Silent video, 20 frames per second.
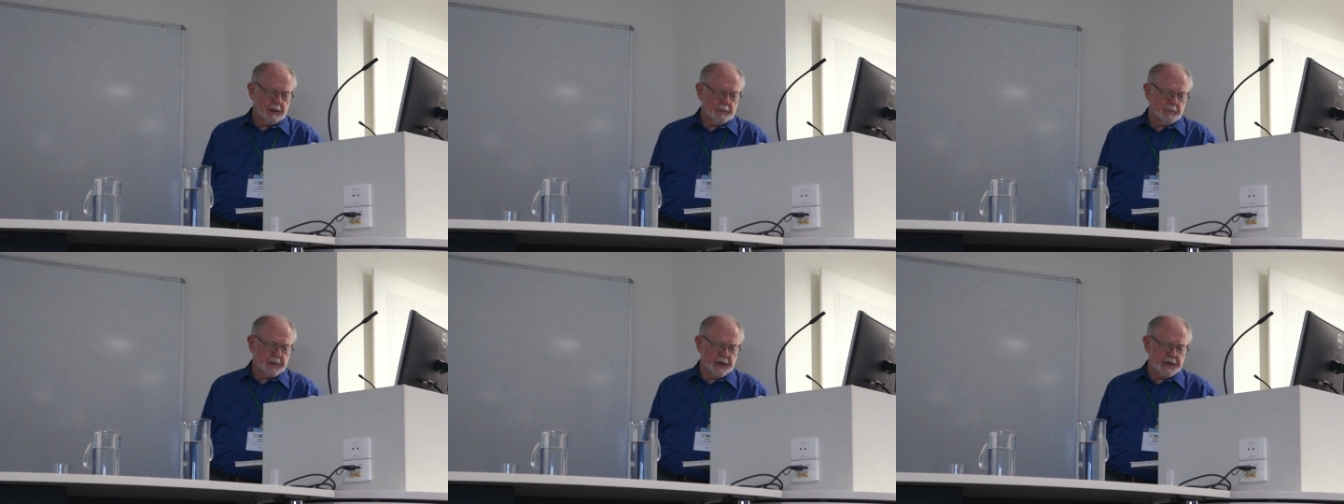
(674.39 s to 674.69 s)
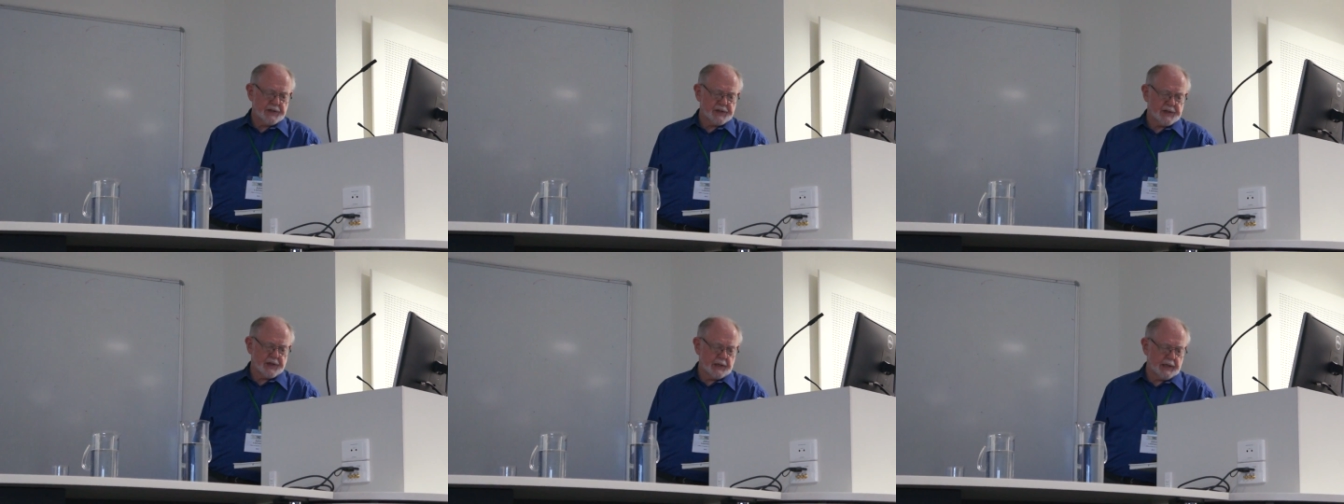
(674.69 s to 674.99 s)

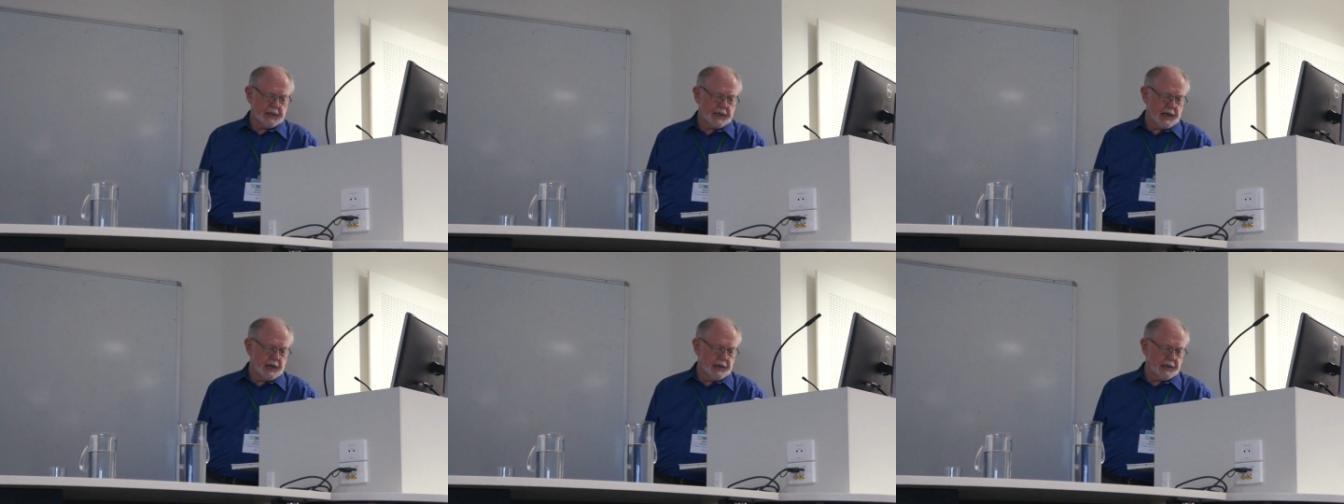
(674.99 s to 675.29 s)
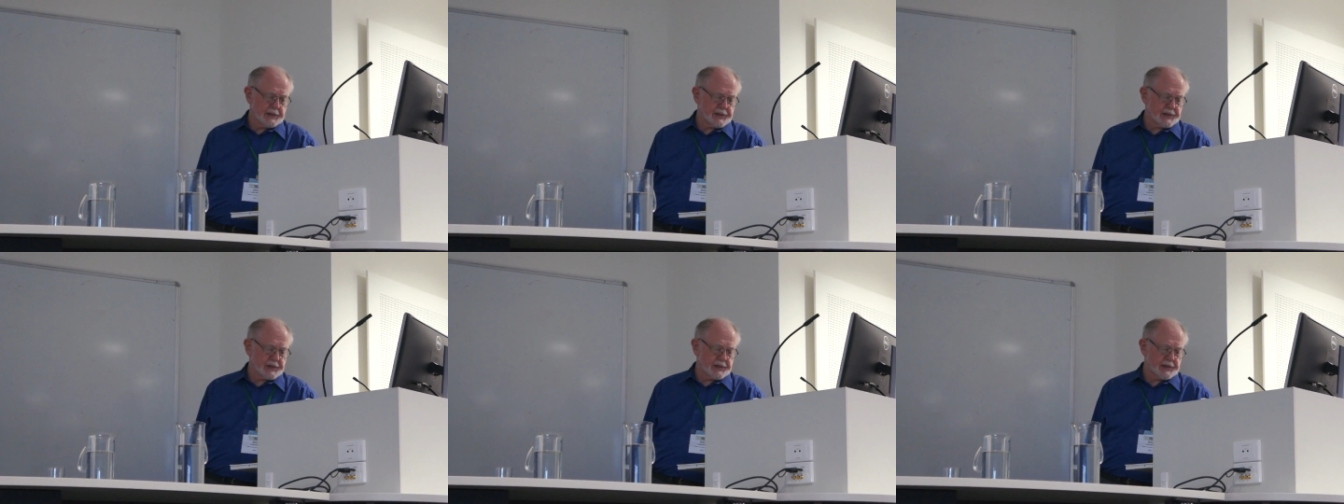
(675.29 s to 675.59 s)
Bayesian
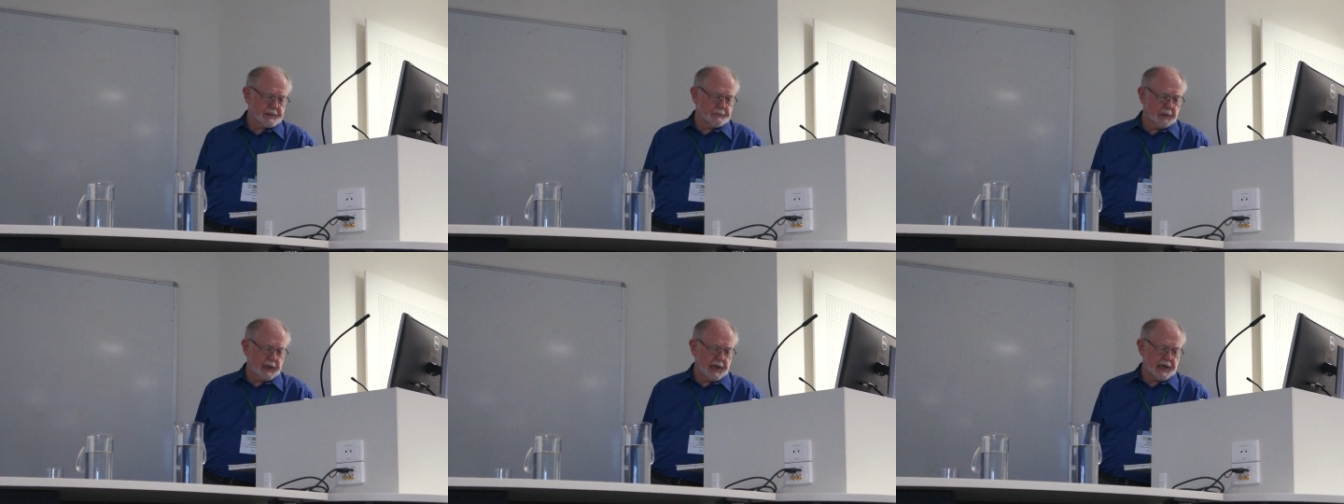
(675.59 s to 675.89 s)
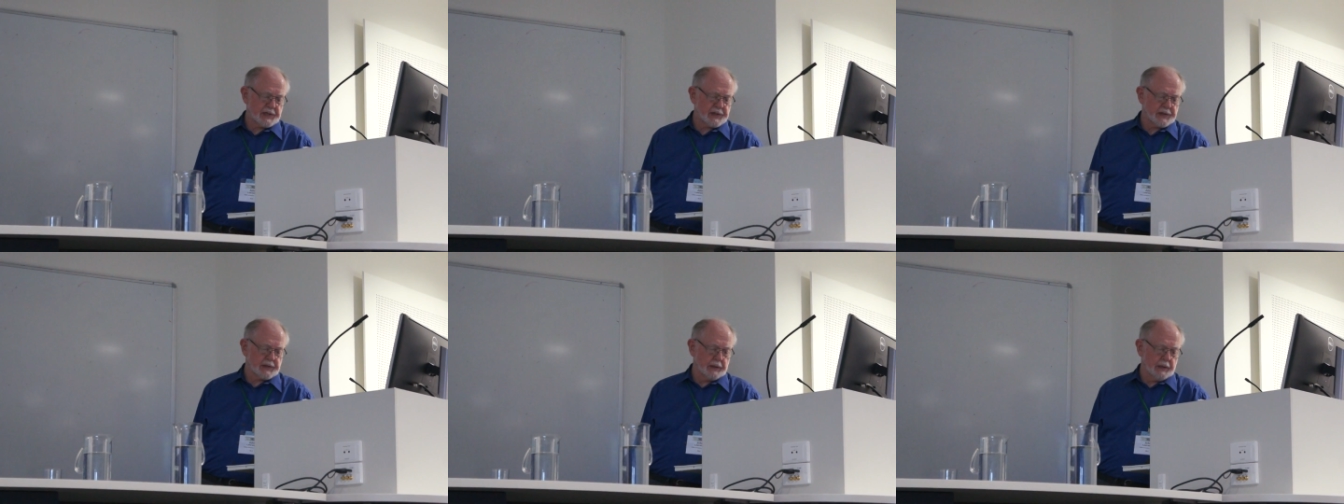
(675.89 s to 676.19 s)
analysis,
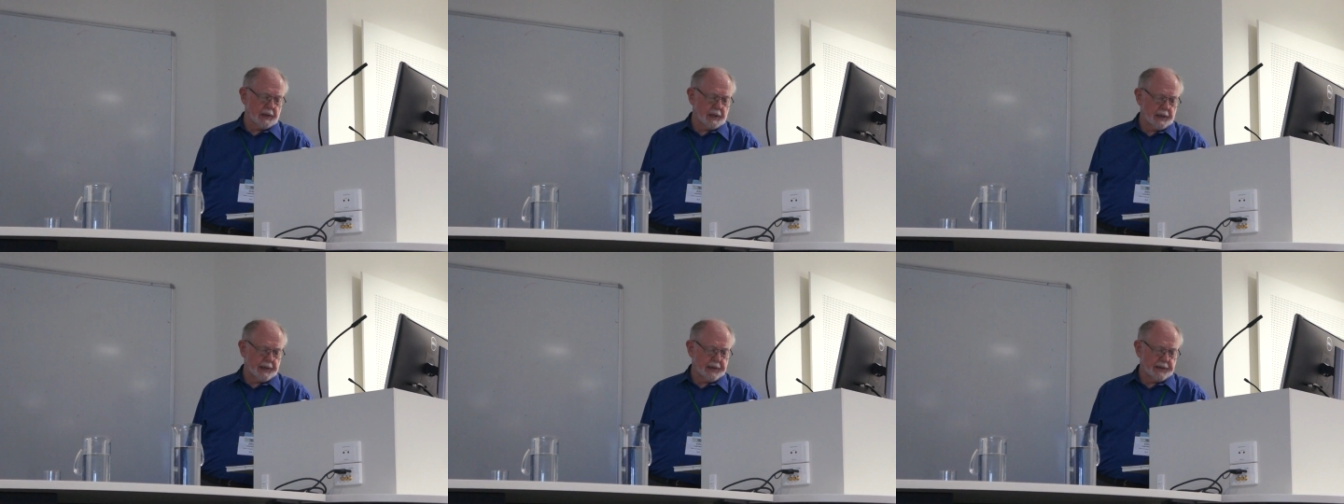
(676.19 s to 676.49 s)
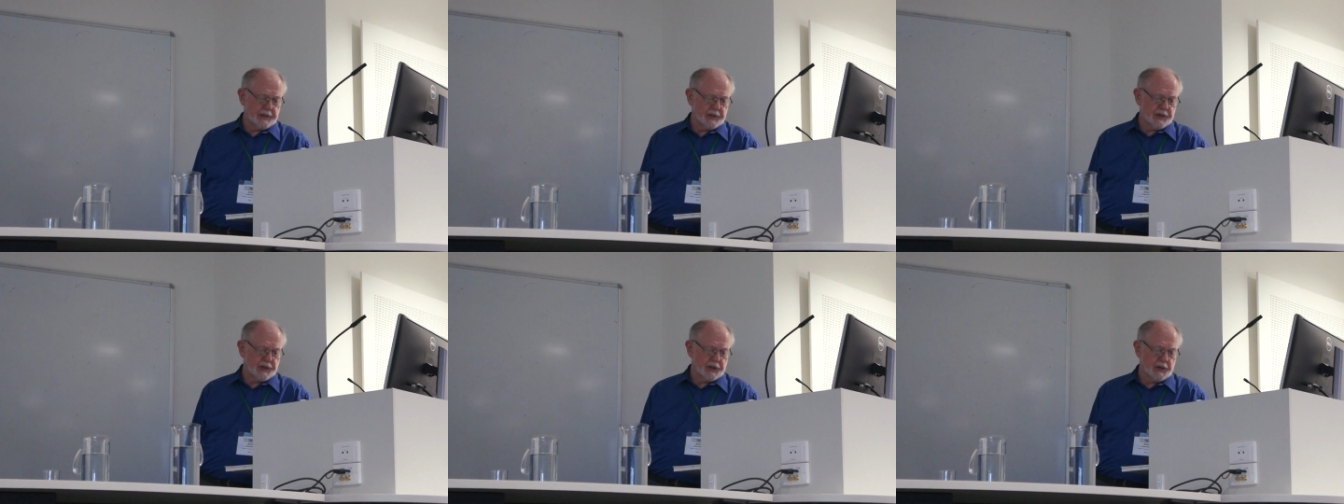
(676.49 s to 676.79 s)

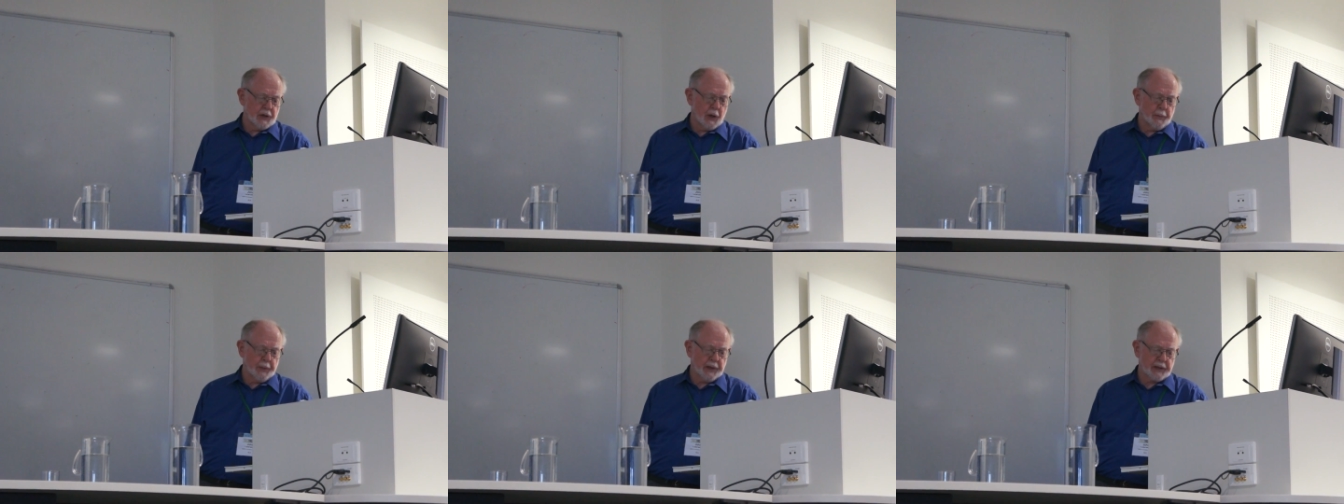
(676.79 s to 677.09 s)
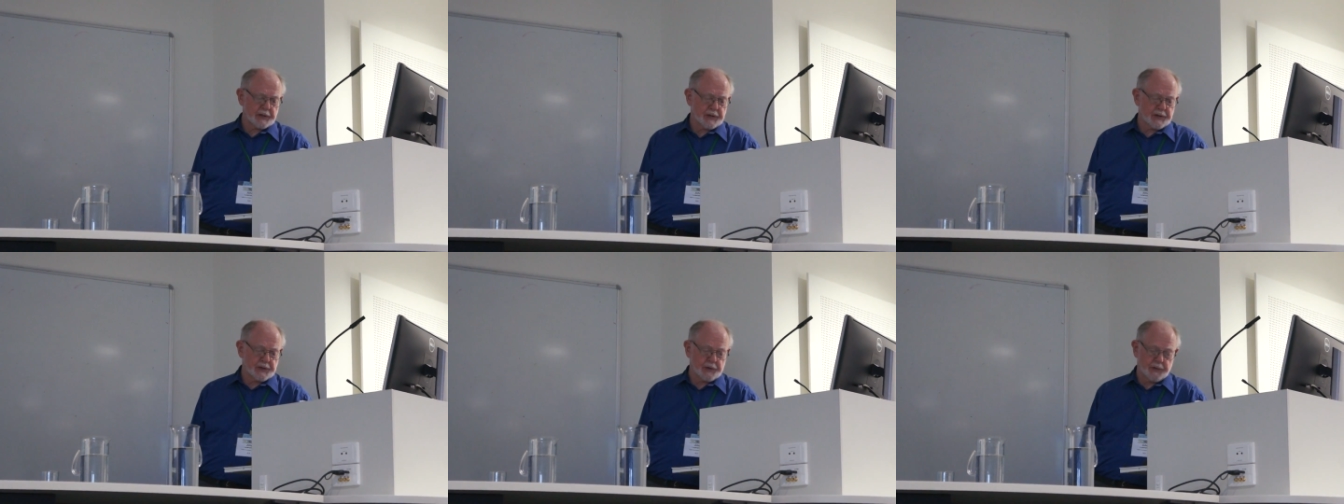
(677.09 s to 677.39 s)
blastoline, genomics,